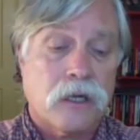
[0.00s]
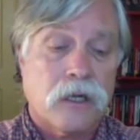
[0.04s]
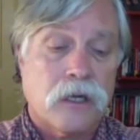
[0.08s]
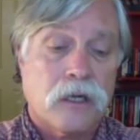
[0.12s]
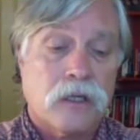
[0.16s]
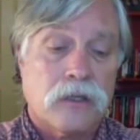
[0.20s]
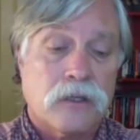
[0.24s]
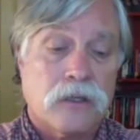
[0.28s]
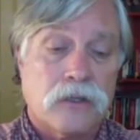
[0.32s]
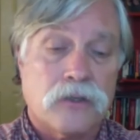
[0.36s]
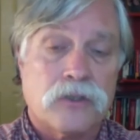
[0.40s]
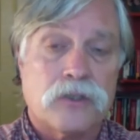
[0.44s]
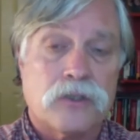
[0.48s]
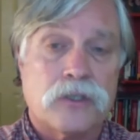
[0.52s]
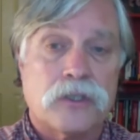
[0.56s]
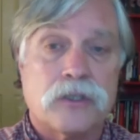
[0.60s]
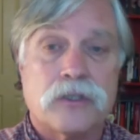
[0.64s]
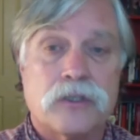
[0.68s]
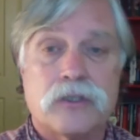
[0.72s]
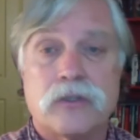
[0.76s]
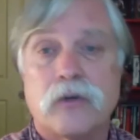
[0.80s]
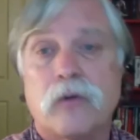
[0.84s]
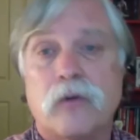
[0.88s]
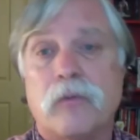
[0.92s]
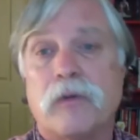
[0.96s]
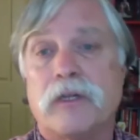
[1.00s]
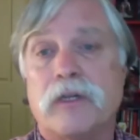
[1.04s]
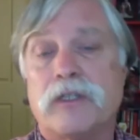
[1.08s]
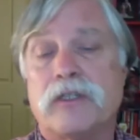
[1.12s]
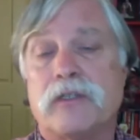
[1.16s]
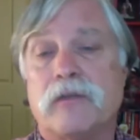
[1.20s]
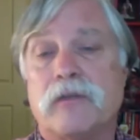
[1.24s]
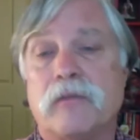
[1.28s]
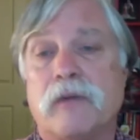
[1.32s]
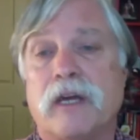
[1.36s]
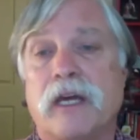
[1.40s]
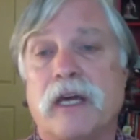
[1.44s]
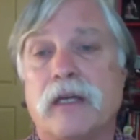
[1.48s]
there's just so much
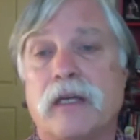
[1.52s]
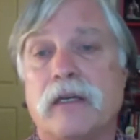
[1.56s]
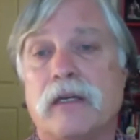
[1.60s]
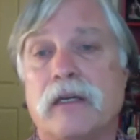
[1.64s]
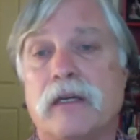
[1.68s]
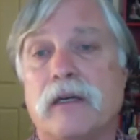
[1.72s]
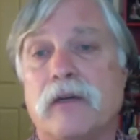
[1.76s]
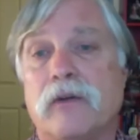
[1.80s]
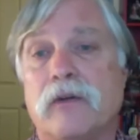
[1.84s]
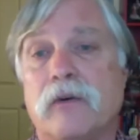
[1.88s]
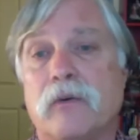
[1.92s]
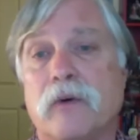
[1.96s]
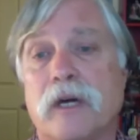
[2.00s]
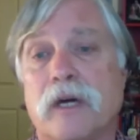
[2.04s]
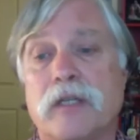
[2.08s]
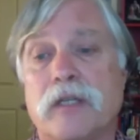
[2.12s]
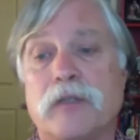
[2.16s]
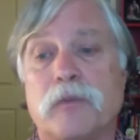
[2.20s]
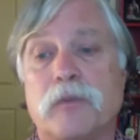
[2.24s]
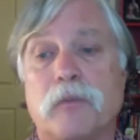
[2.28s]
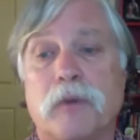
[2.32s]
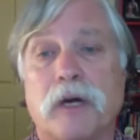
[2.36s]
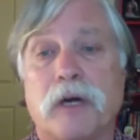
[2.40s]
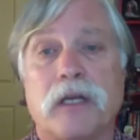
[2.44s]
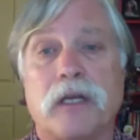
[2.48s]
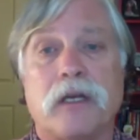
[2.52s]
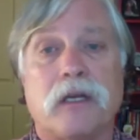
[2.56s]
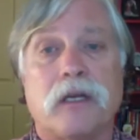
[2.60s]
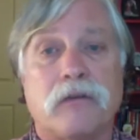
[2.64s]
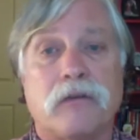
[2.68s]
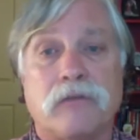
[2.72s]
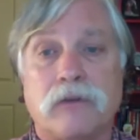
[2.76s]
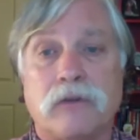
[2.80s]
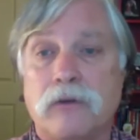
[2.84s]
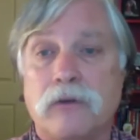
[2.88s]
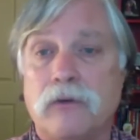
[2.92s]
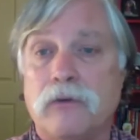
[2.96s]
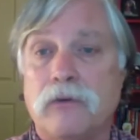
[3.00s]
demand in other ways. But
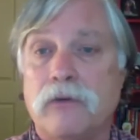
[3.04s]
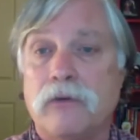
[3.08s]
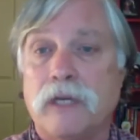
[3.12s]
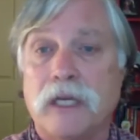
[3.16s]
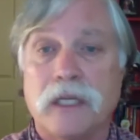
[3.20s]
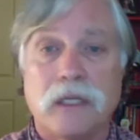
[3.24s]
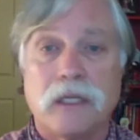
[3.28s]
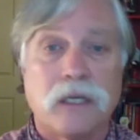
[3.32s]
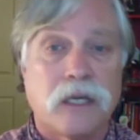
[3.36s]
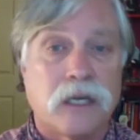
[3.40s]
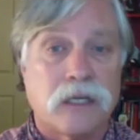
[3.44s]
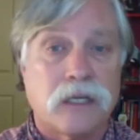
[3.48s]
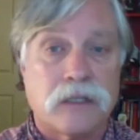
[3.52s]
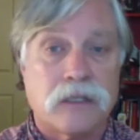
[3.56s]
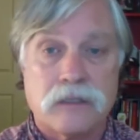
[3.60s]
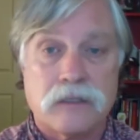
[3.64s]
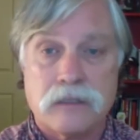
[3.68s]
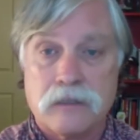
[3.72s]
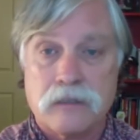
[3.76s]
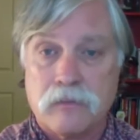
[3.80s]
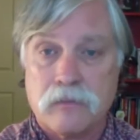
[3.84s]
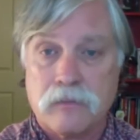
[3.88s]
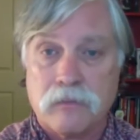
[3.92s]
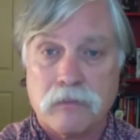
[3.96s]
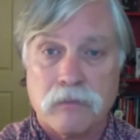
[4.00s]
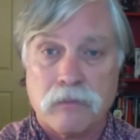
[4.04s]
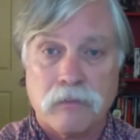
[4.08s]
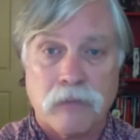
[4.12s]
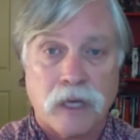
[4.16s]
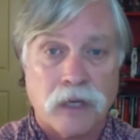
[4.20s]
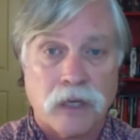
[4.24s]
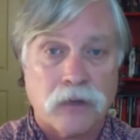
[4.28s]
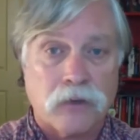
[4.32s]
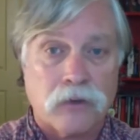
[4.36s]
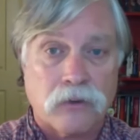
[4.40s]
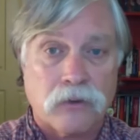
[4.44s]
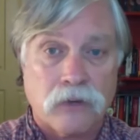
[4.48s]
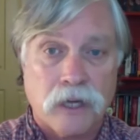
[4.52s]
if you need to get some
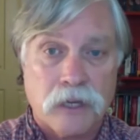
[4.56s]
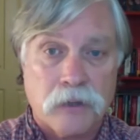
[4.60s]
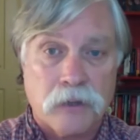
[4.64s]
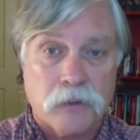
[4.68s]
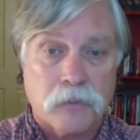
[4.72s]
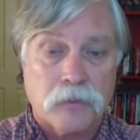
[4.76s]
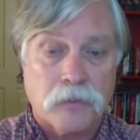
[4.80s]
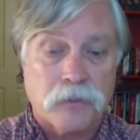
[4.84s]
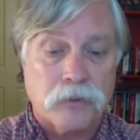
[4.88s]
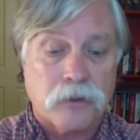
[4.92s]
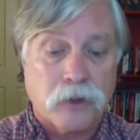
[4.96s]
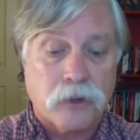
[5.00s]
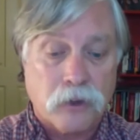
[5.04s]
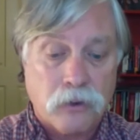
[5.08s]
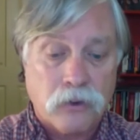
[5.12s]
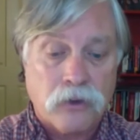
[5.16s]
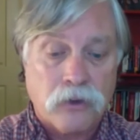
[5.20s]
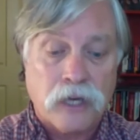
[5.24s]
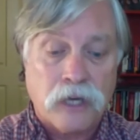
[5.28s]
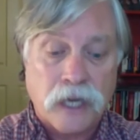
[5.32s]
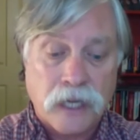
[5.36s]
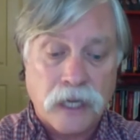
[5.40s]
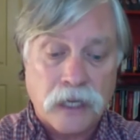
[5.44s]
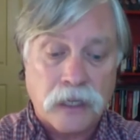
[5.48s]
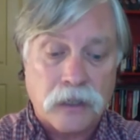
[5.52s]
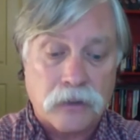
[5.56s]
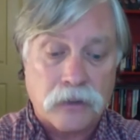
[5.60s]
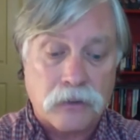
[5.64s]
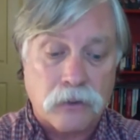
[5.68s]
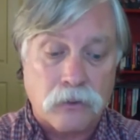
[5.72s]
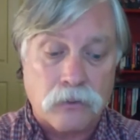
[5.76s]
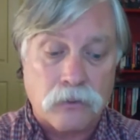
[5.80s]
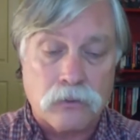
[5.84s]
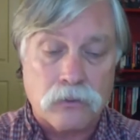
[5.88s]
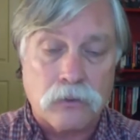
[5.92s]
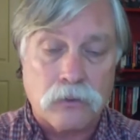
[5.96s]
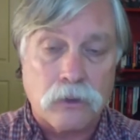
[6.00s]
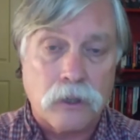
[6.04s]
medical help, go get it.
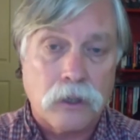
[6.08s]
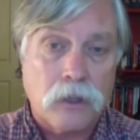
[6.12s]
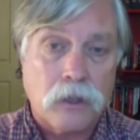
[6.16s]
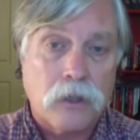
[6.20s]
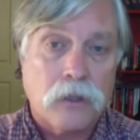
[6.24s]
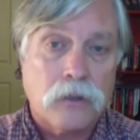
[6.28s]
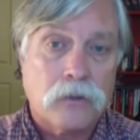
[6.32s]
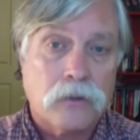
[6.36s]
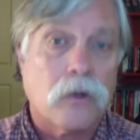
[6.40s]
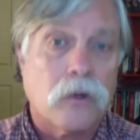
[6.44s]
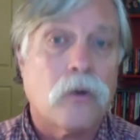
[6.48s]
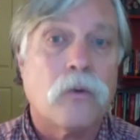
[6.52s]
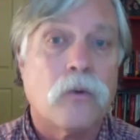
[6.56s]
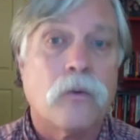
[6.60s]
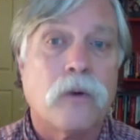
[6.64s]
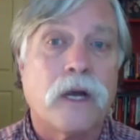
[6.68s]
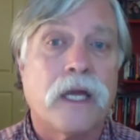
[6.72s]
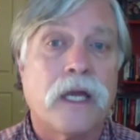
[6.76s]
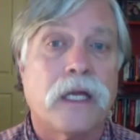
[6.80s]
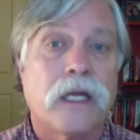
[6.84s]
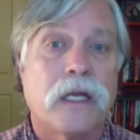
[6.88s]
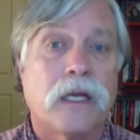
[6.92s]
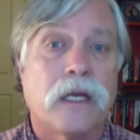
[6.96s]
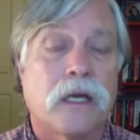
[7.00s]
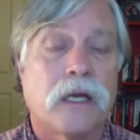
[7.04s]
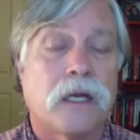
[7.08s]
Don't wait.